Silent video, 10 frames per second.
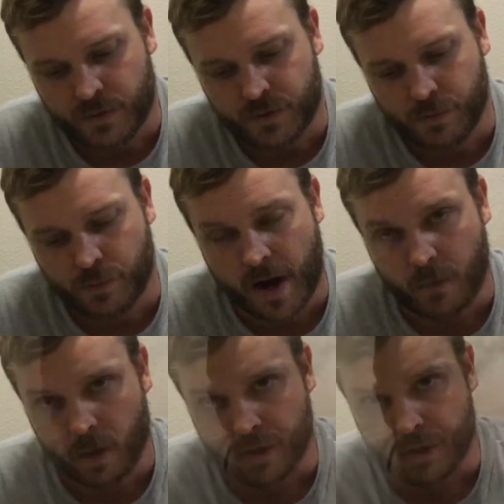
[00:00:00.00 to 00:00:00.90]

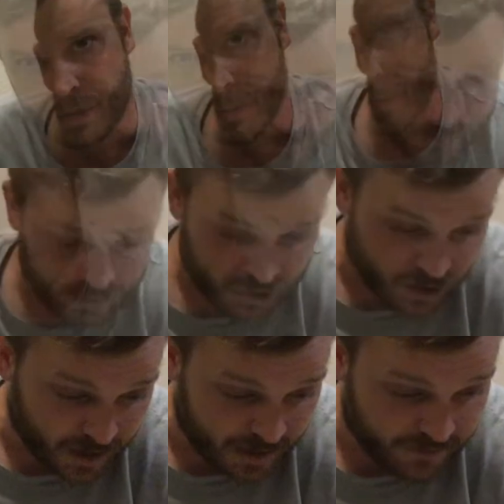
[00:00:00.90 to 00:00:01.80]
brainwash you.
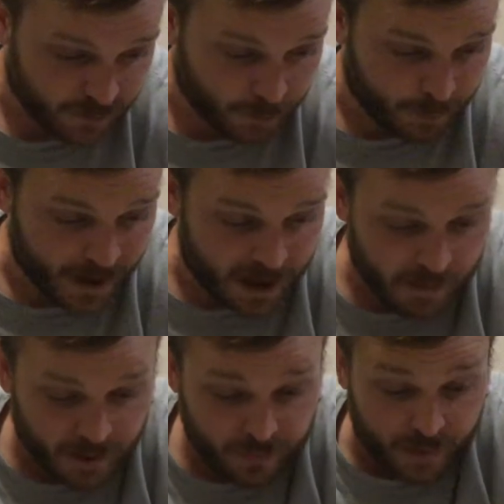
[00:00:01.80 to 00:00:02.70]
Should I feel bad
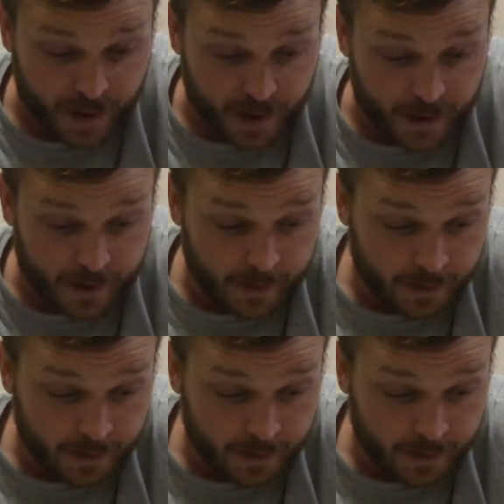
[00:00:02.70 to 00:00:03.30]
about that?